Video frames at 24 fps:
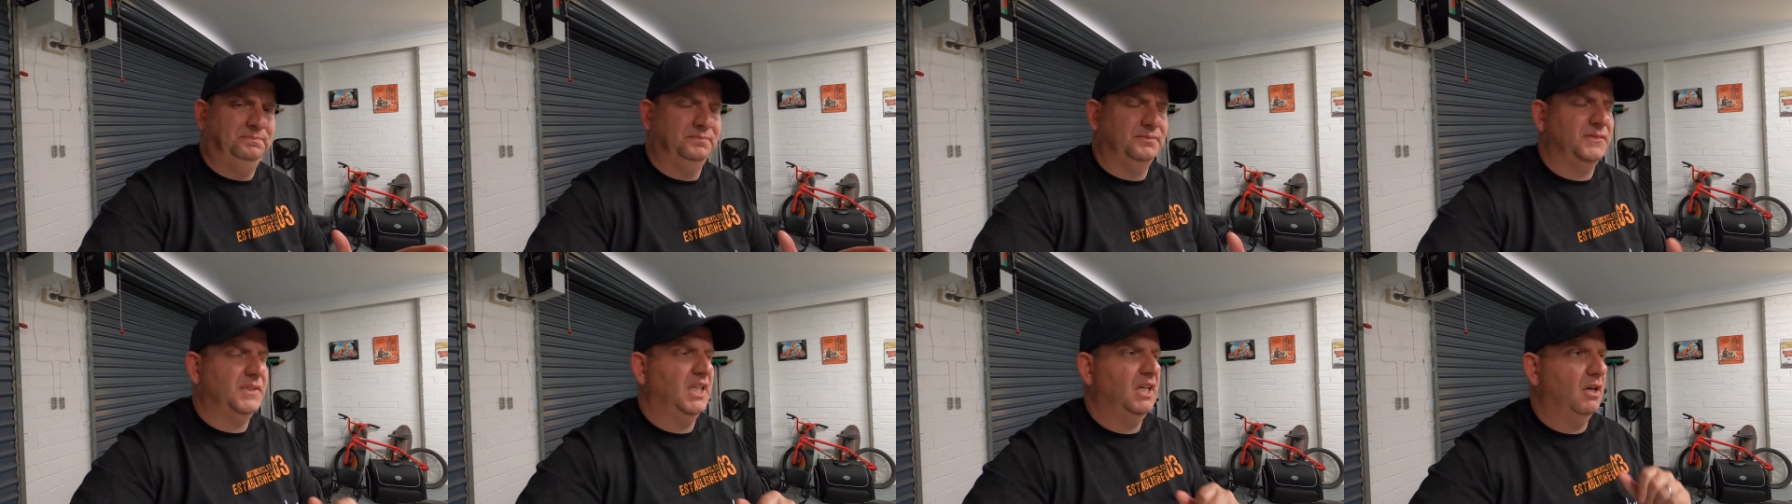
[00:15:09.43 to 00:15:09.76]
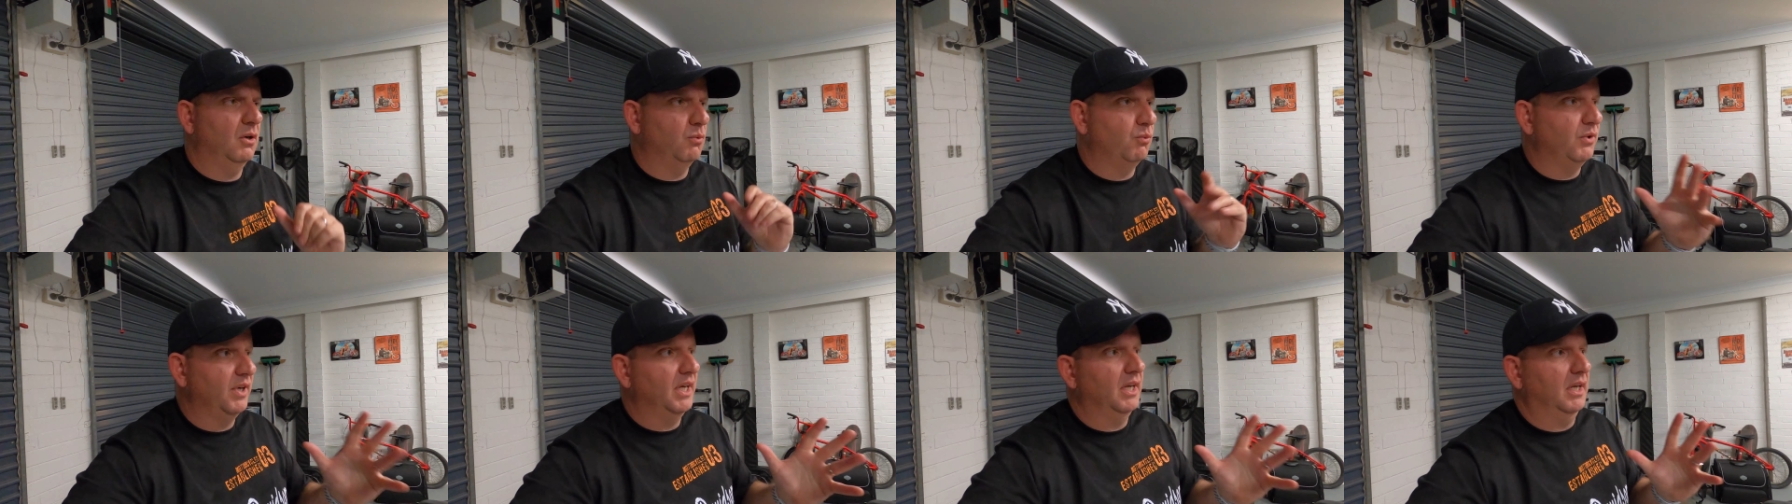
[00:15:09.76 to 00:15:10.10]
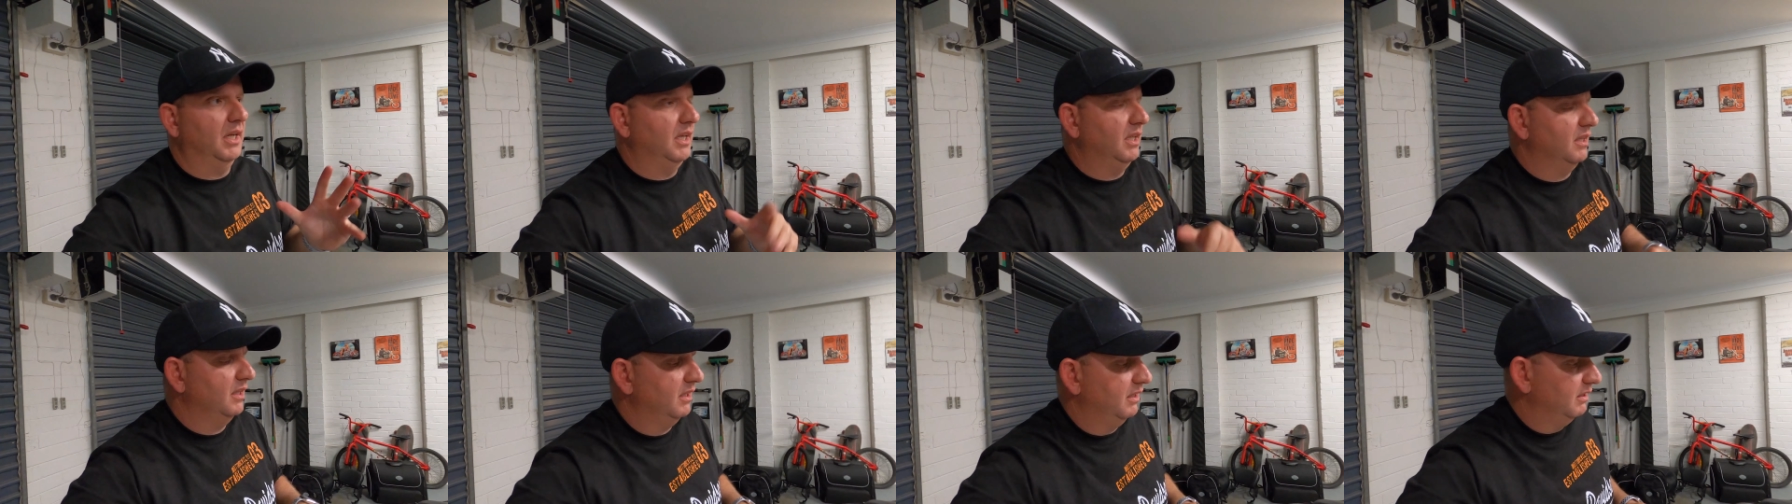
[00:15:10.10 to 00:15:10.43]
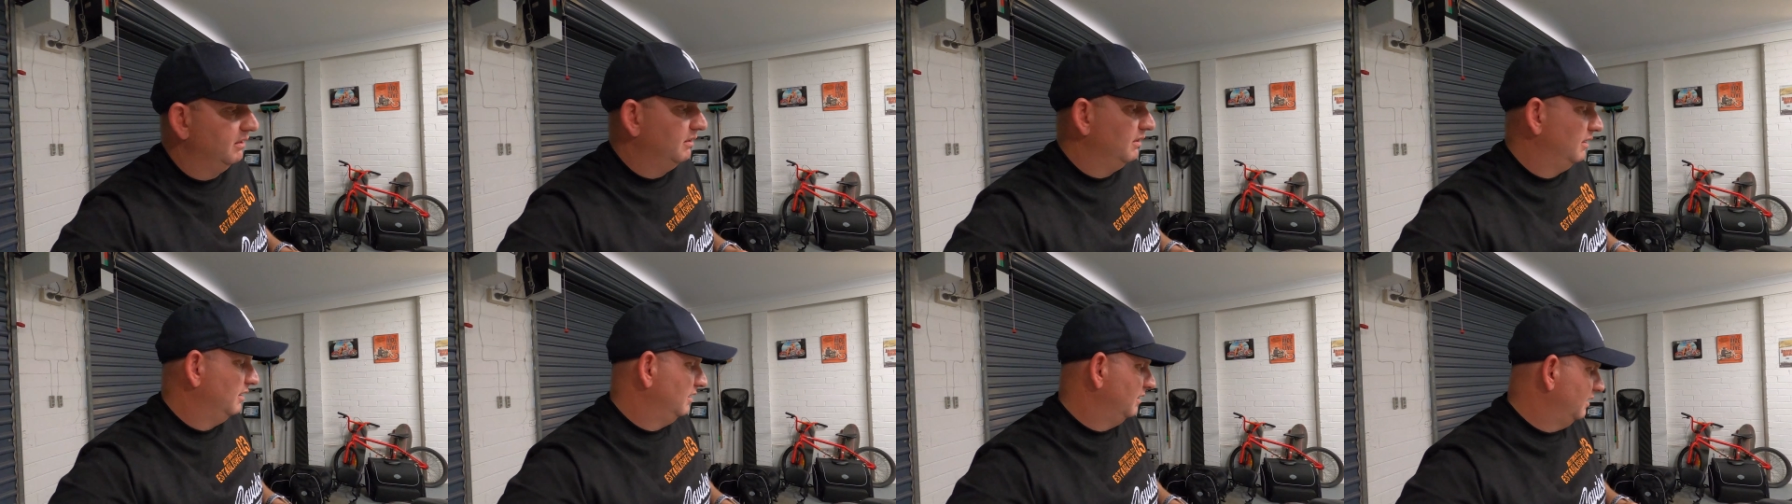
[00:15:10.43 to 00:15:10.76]
You know, really,
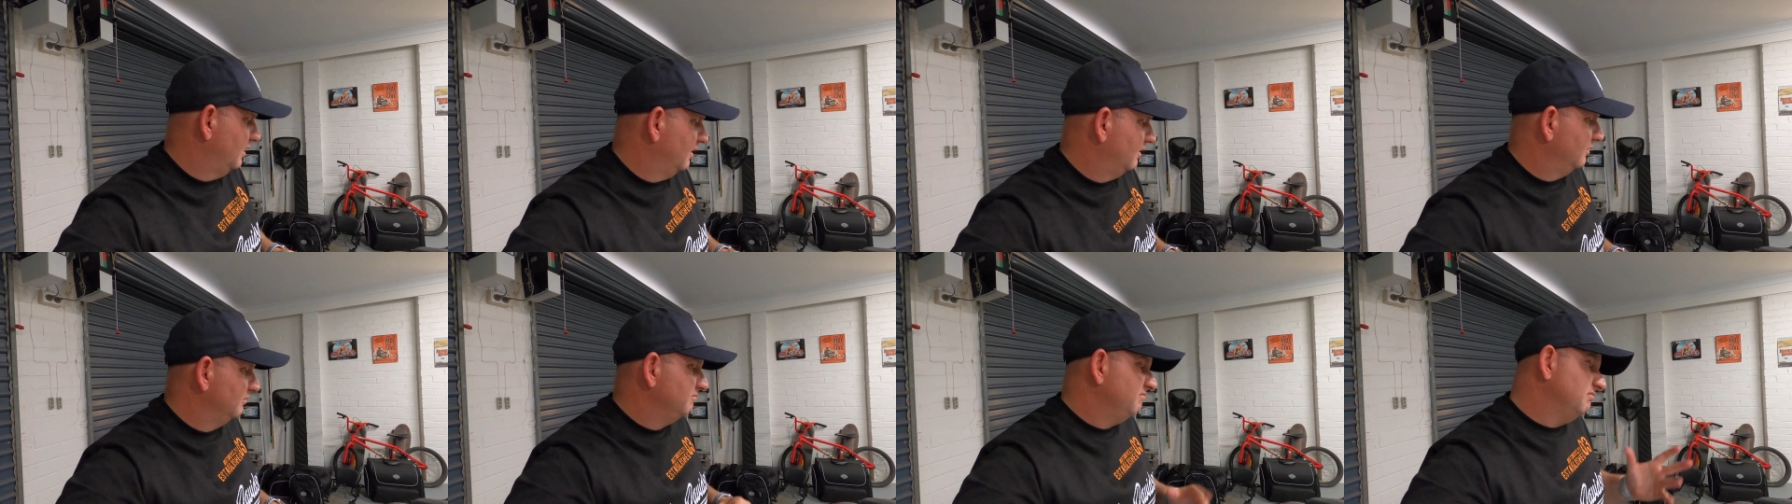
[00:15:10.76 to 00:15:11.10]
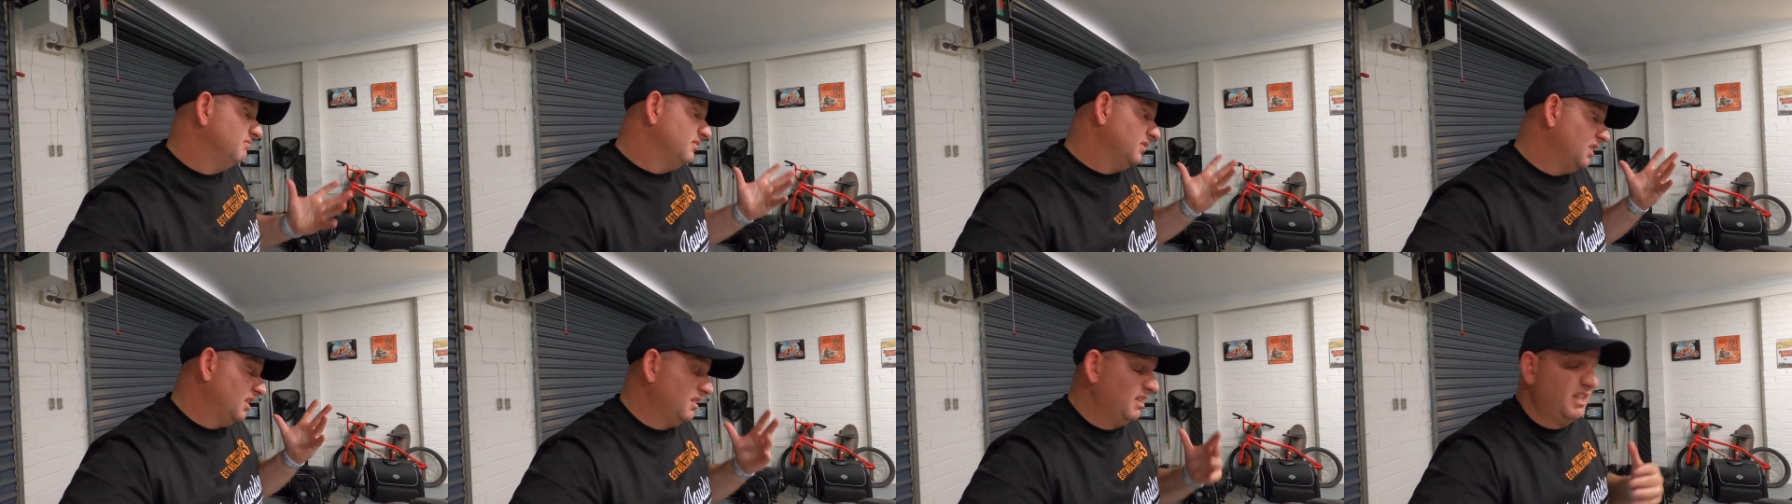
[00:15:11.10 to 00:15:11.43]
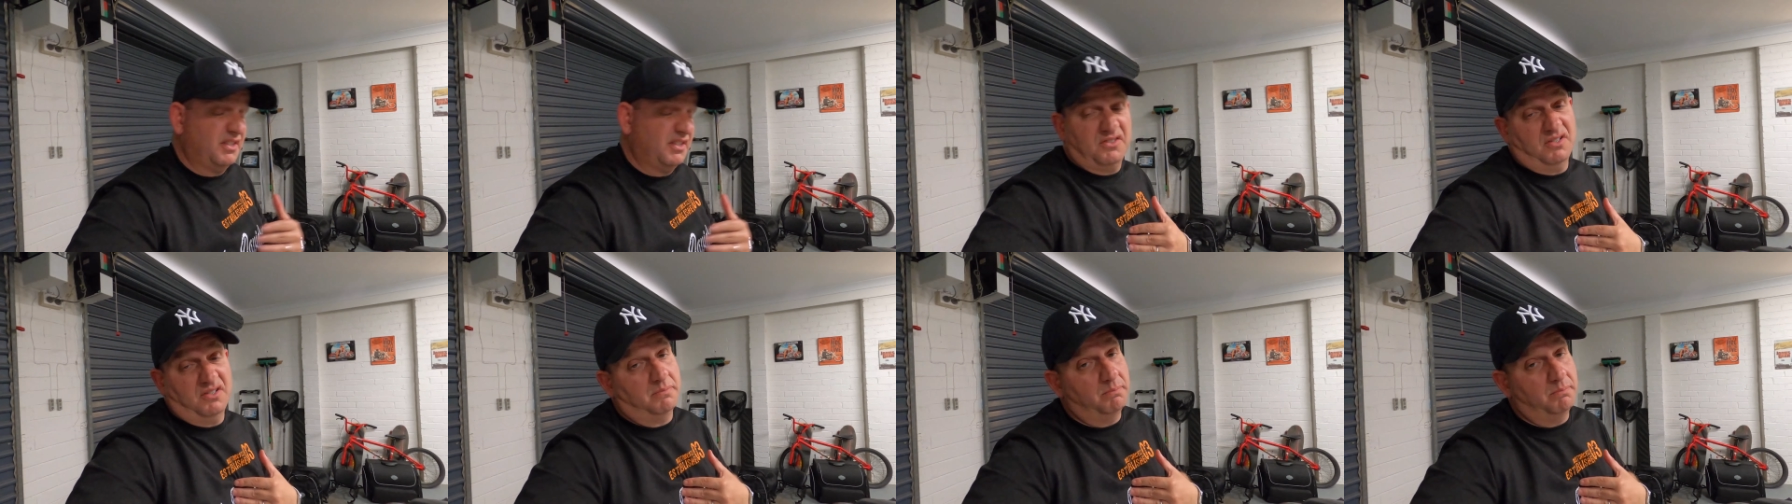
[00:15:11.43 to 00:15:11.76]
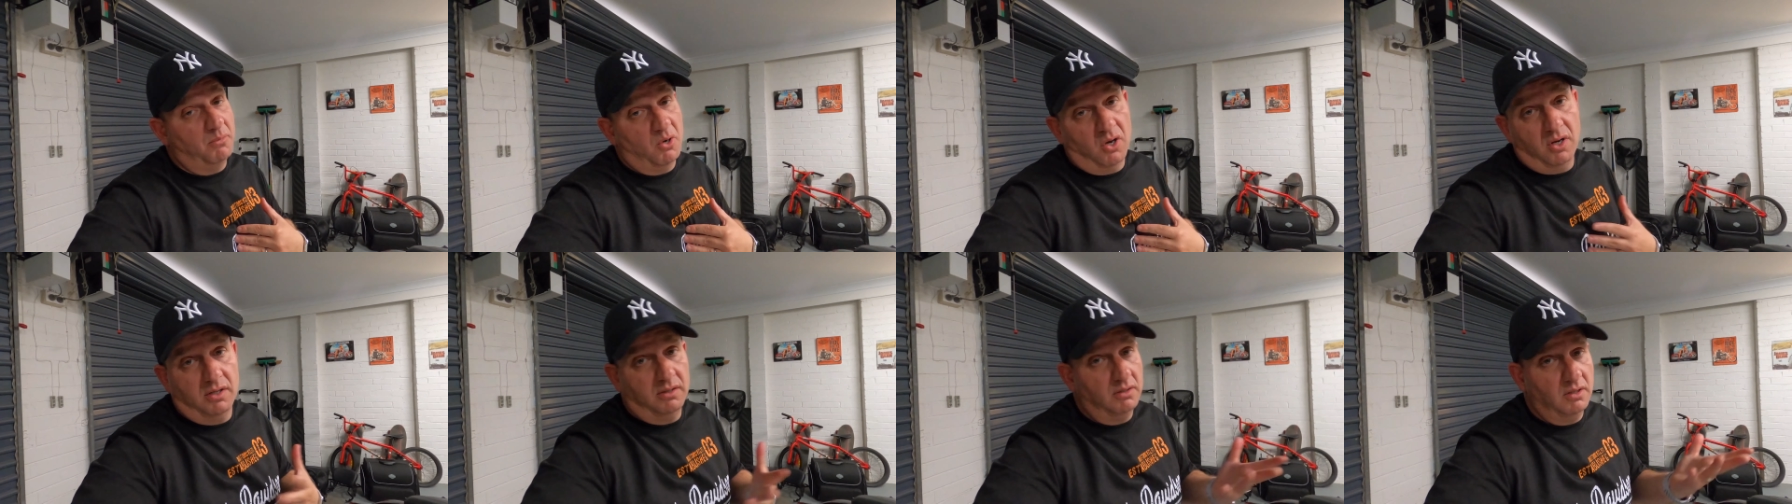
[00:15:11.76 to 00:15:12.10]
they're, they're, you know, uh, that's just
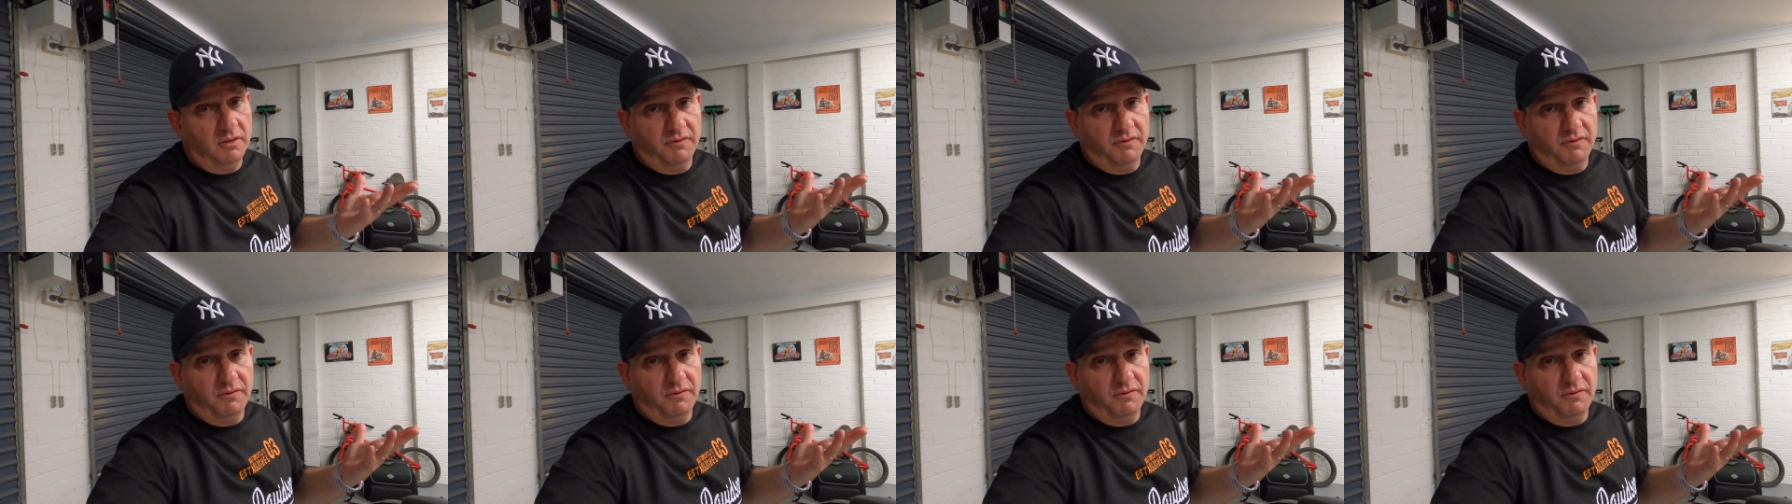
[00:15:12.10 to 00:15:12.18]
my.